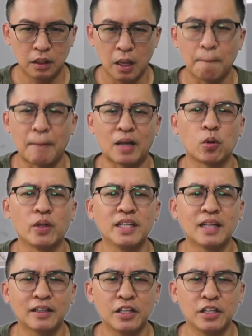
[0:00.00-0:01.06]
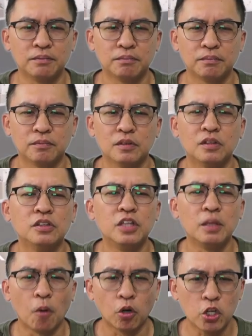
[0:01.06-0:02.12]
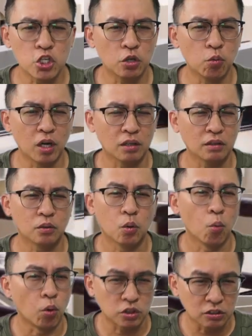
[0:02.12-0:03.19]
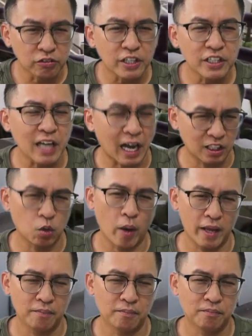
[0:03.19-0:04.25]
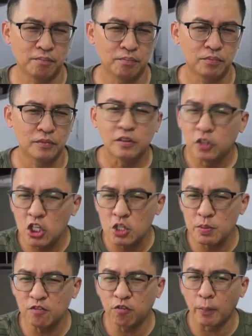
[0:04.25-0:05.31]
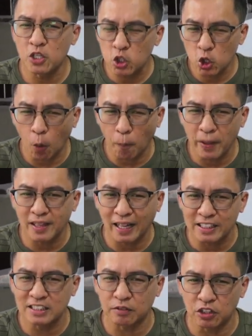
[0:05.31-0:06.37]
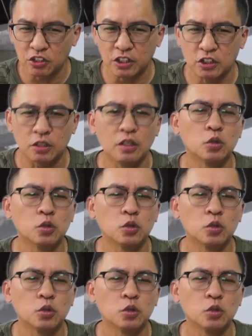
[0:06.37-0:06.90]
By 2019, demolition work was already underway. This means from its TOP in 1976 to